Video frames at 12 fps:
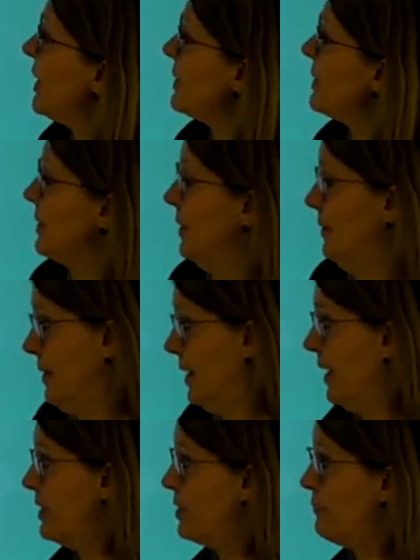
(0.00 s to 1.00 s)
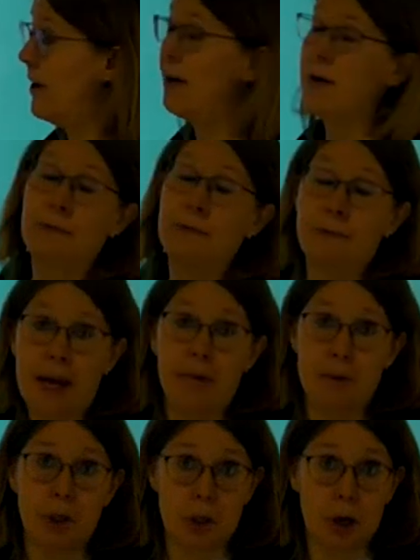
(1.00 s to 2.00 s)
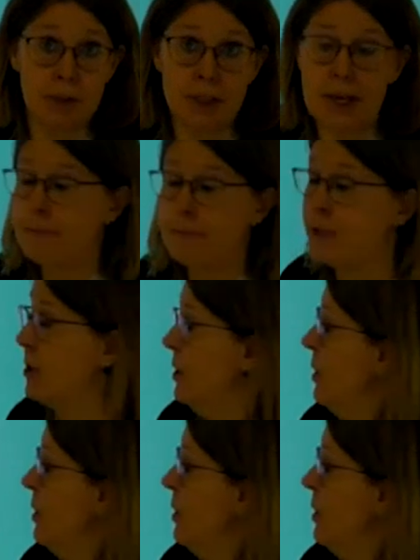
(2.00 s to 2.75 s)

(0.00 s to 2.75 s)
that, and it's a very famous concept,